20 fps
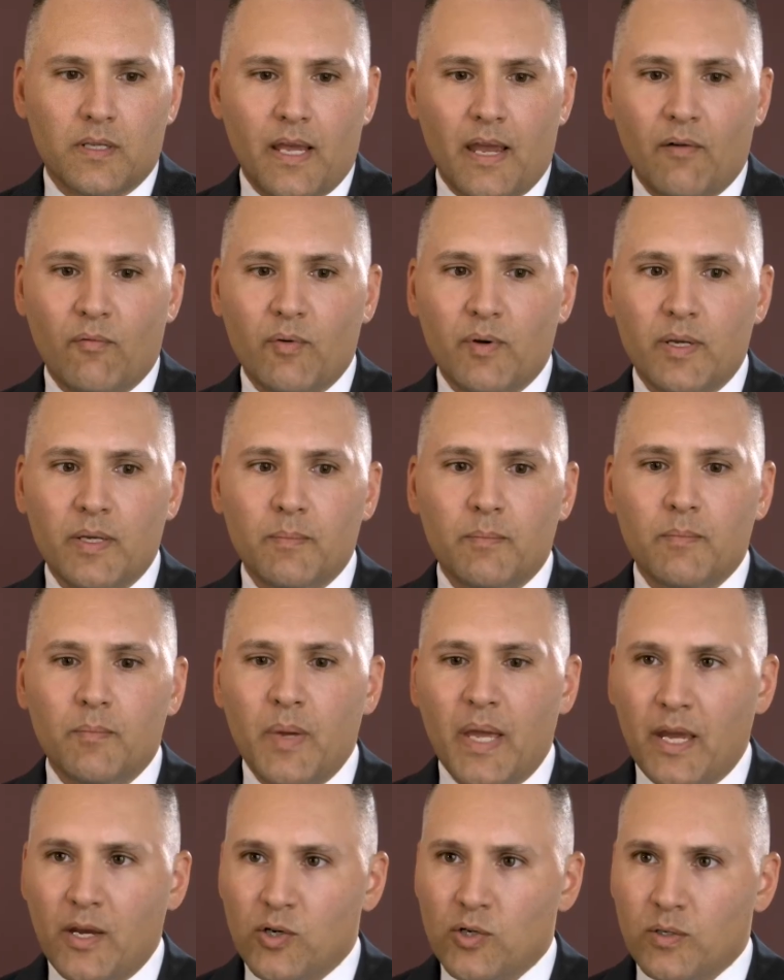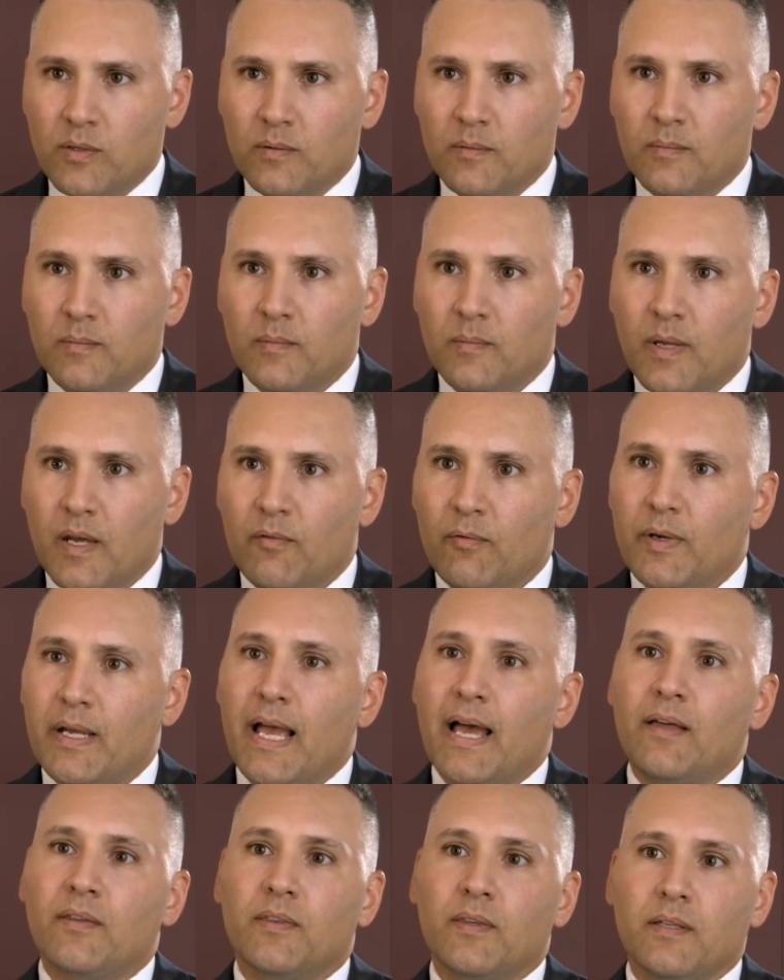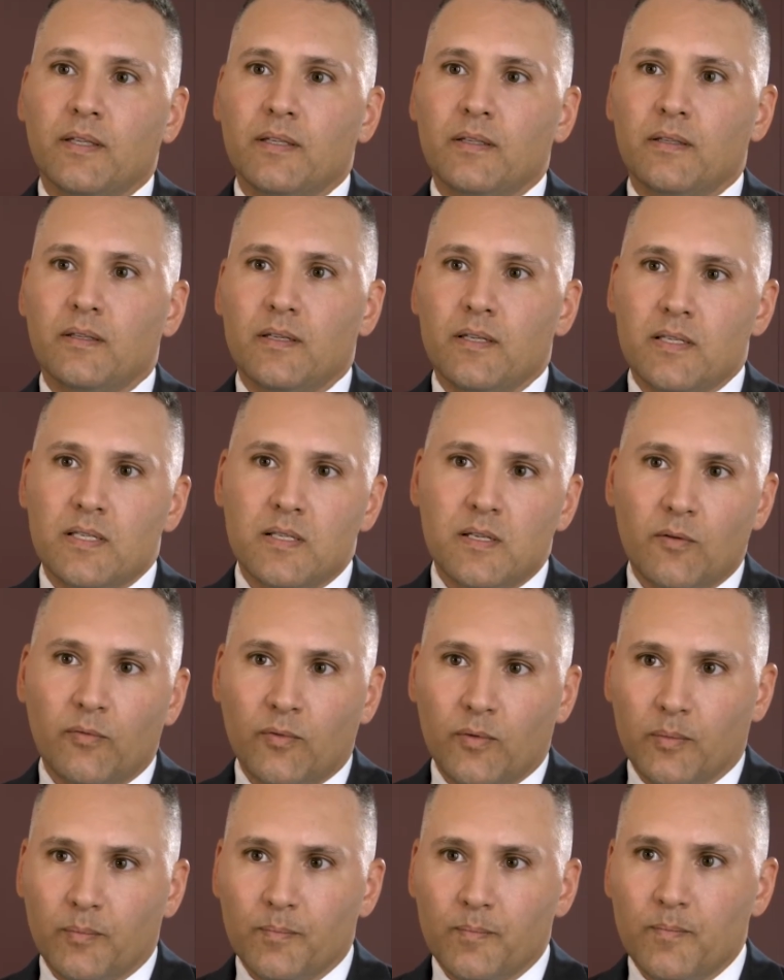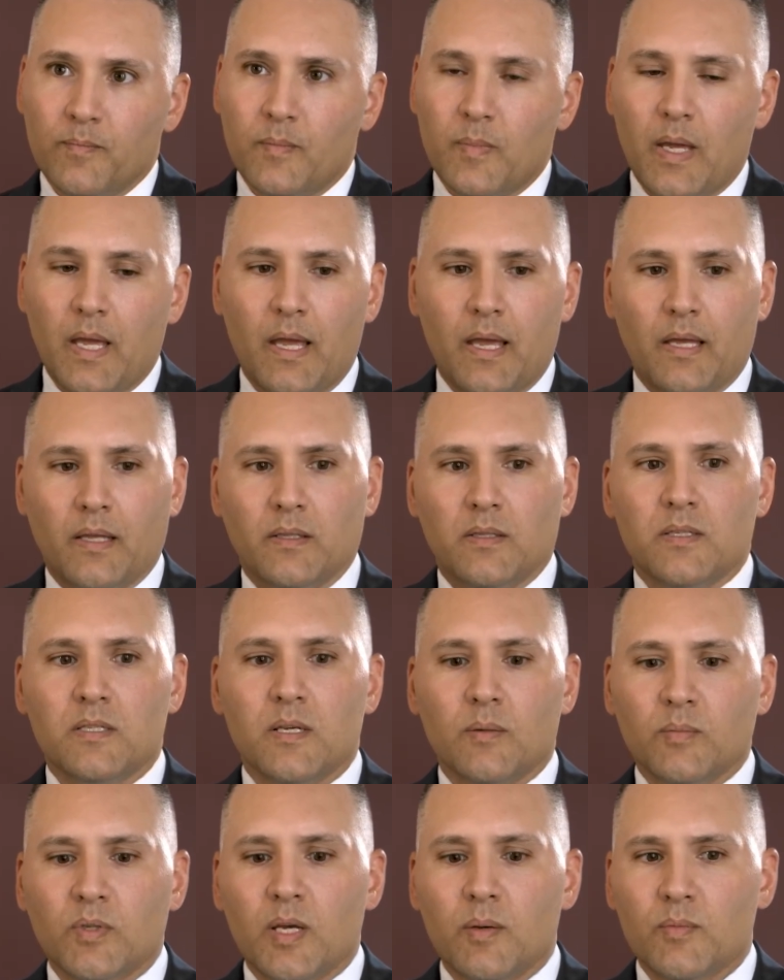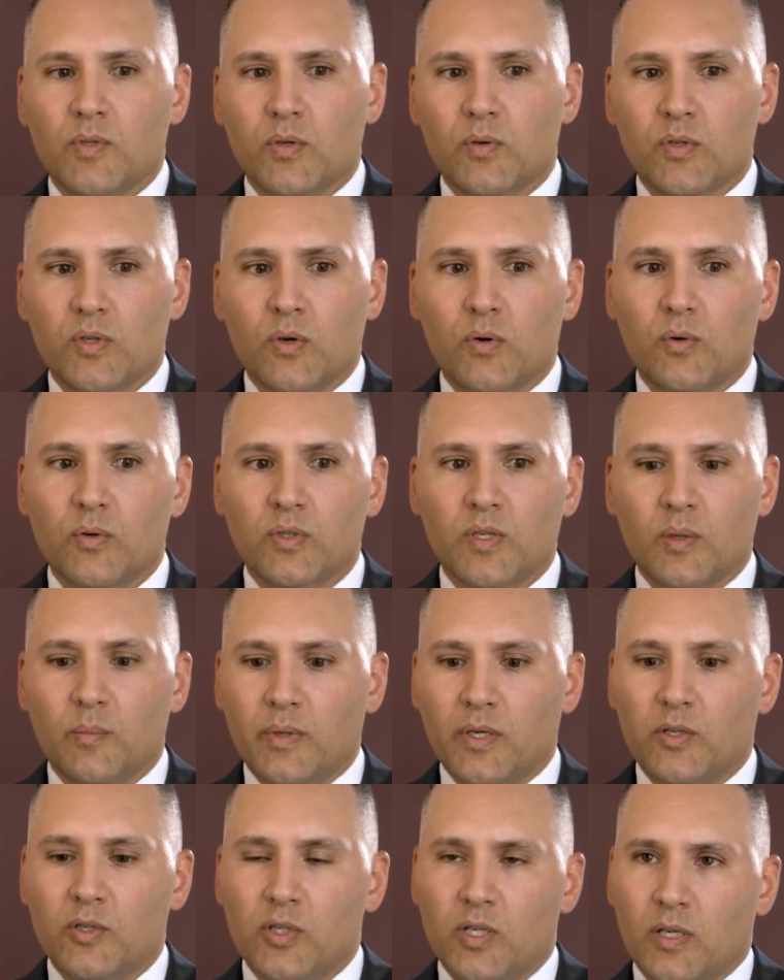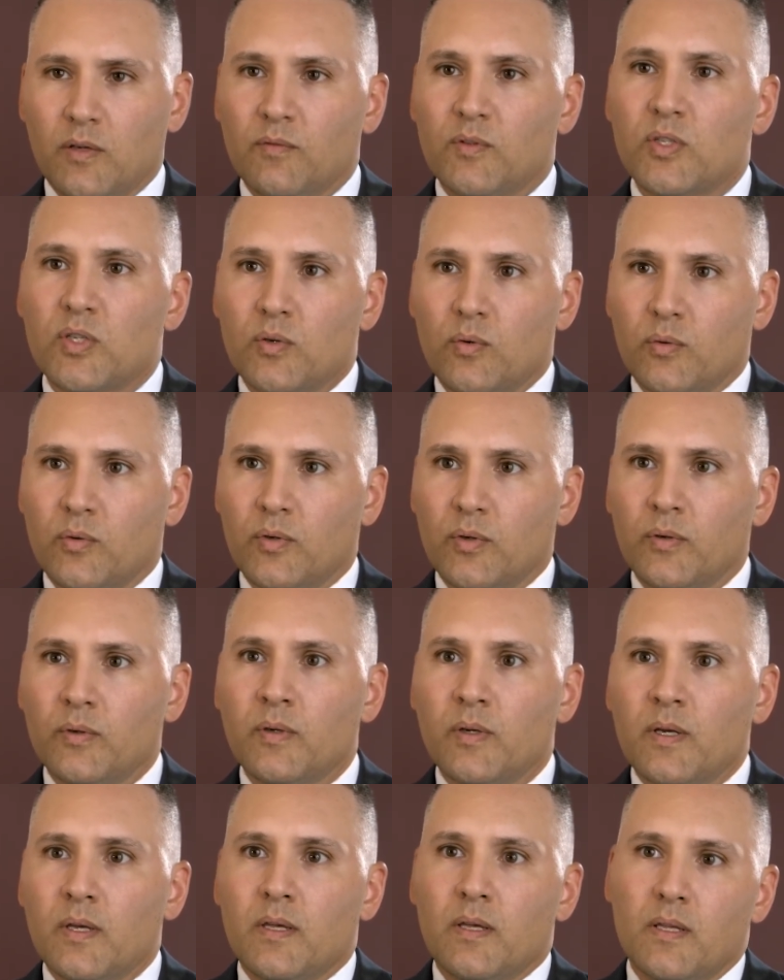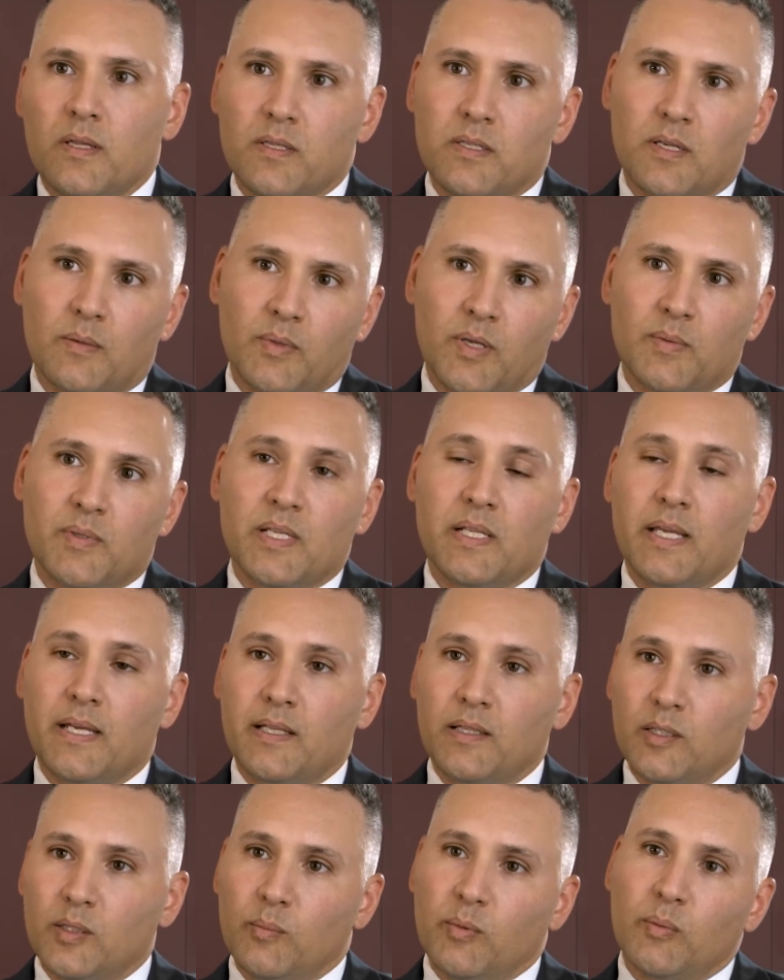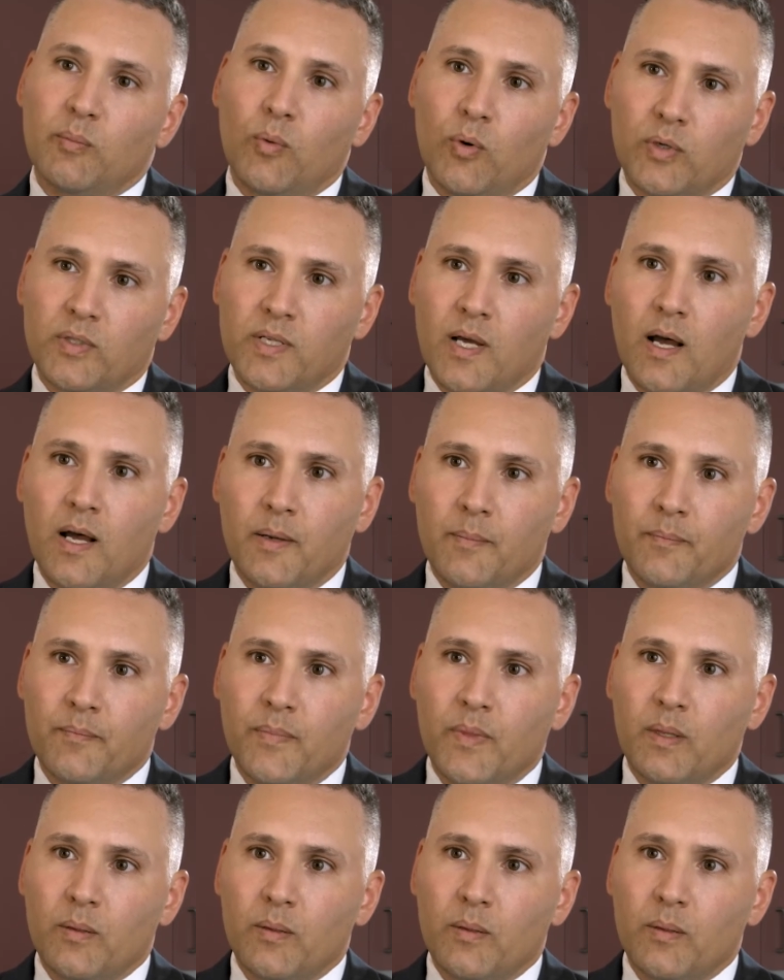Every patient, every athlete is different, and sometimes those goals can be achieved sooner, and sometimes they take a little bit more time.